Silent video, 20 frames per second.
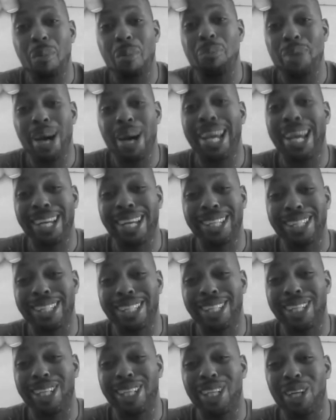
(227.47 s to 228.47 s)
But
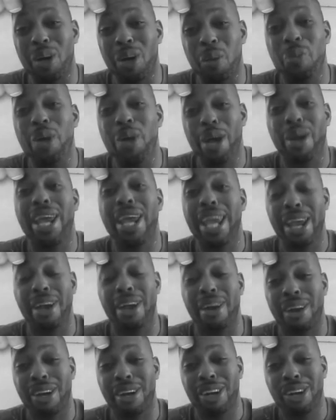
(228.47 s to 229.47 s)
we're
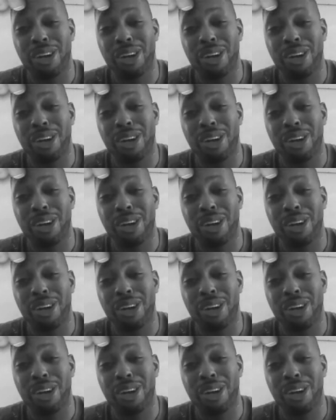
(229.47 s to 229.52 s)
here.